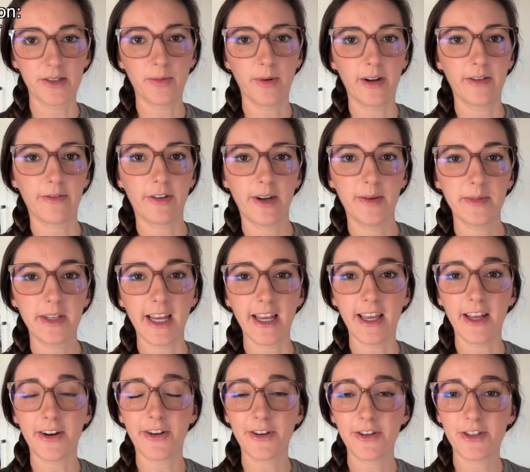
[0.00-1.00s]
whenever I'm
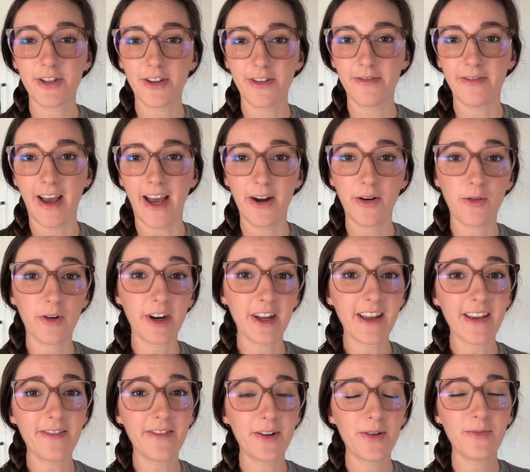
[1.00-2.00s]
taking her to the vet, or
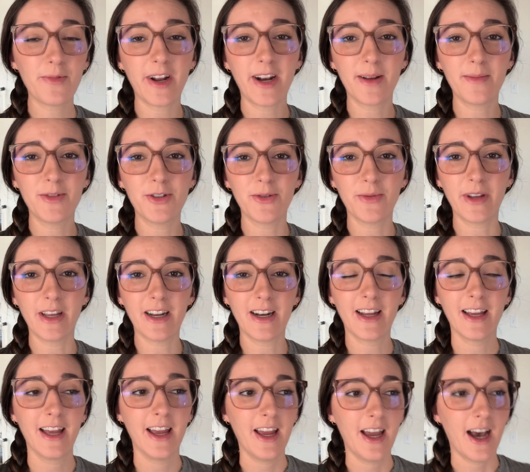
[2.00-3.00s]
even when I'm doing
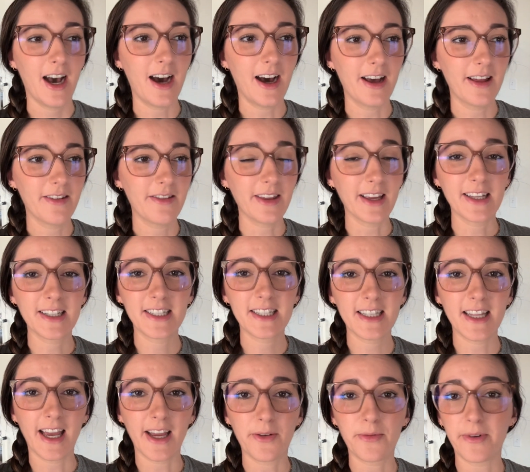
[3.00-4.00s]
things
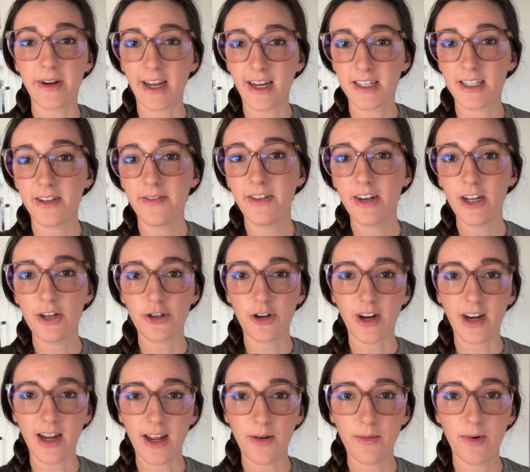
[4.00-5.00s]
like reactivity
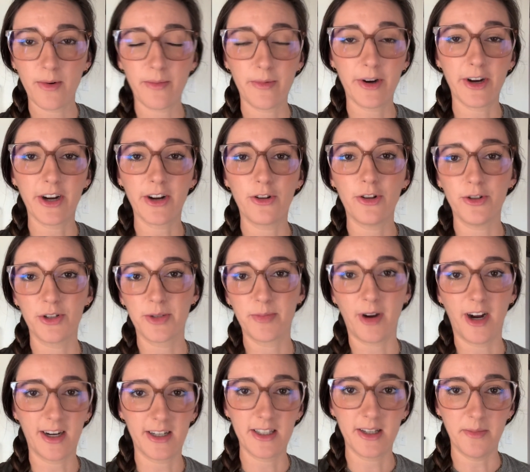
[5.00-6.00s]
training when we're in close
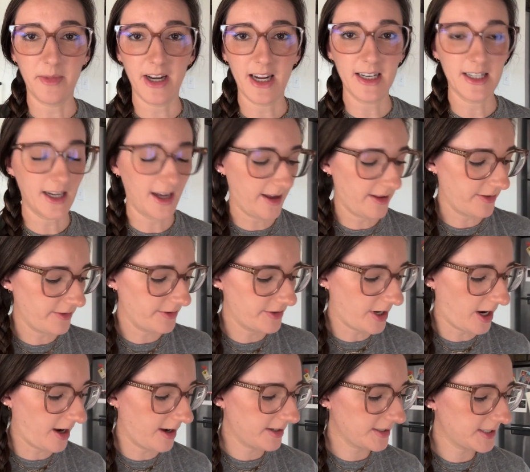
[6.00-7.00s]
proximity to other
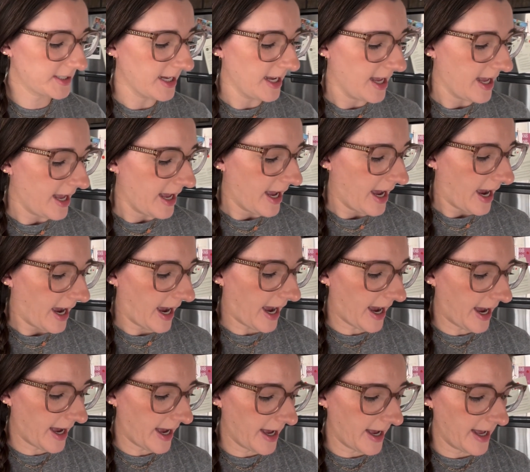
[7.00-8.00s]
dogs.
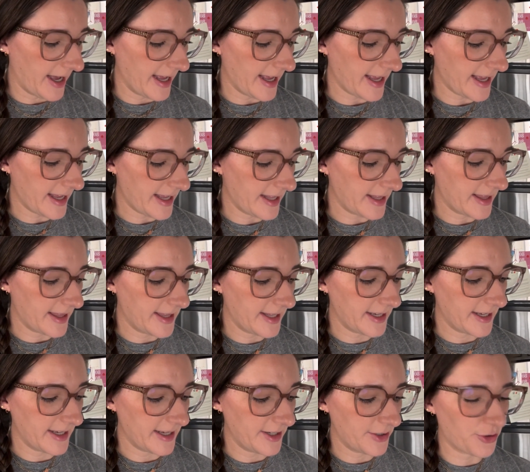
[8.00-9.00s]

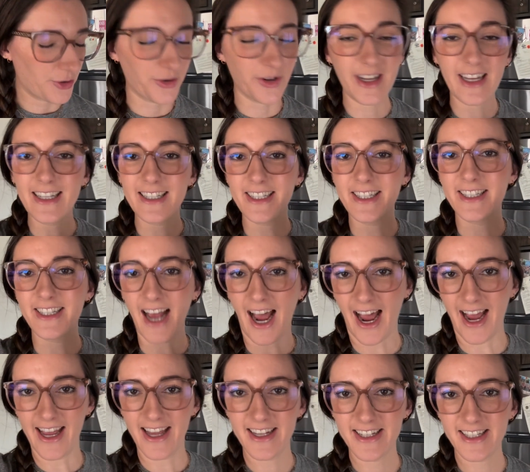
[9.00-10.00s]
The treat
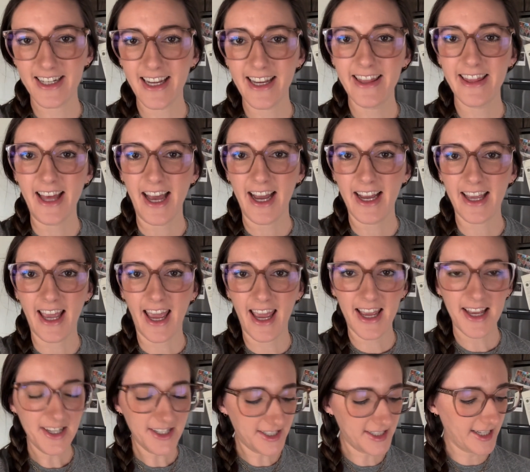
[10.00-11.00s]
size in that
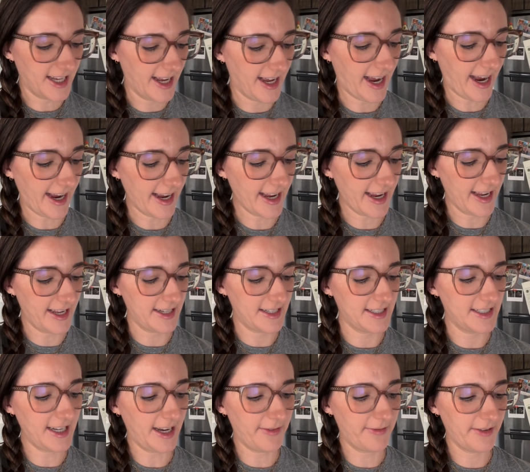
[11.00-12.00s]
case, I
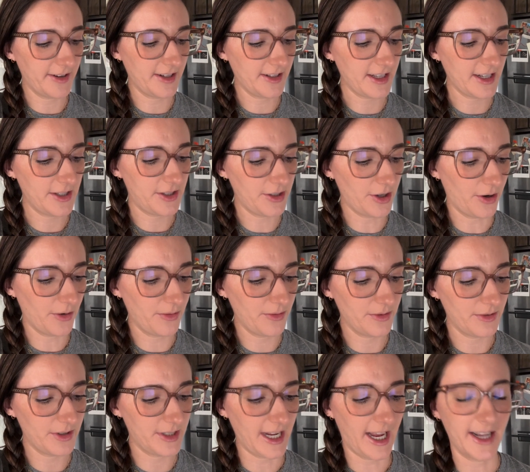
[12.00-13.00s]
definitely
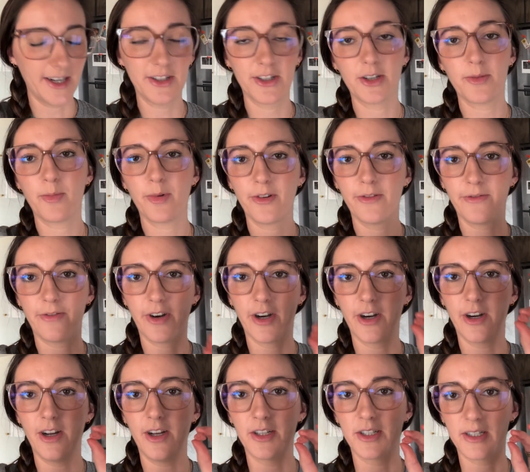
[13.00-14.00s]
don't tend to
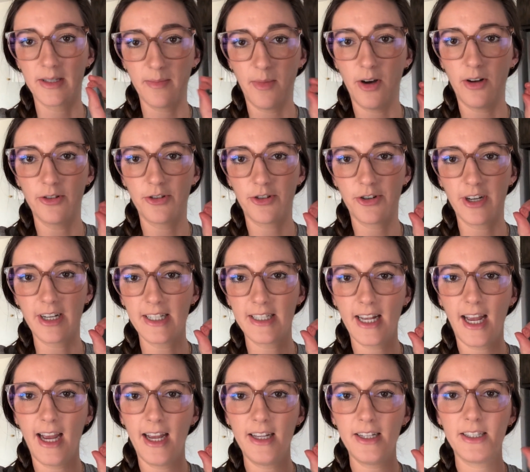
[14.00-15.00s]
prefer a small treat
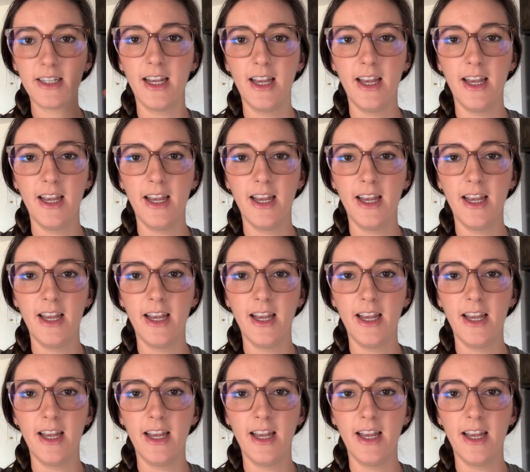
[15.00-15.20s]
size